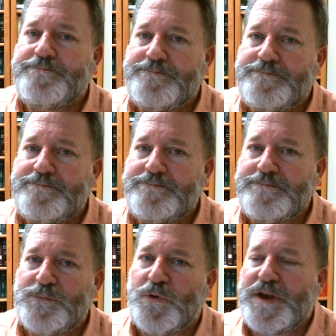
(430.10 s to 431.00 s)

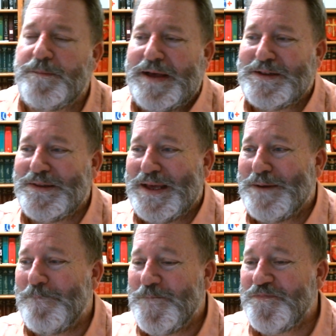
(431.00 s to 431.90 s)
We'll come back to
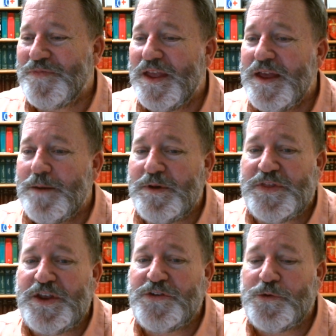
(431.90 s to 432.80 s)
that.
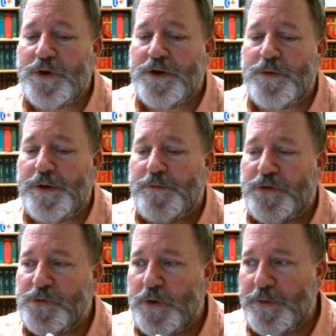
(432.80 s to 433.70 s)
But this is where we're
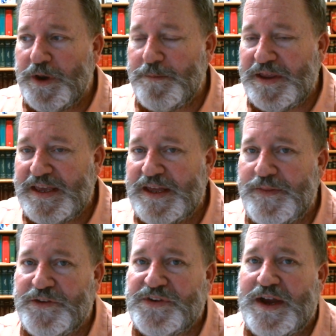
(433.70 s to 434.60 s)
going to
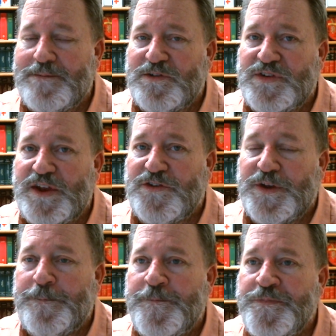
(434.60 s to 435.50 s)
begin this
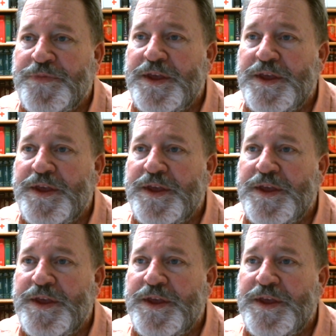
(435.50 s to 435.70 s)
conversation.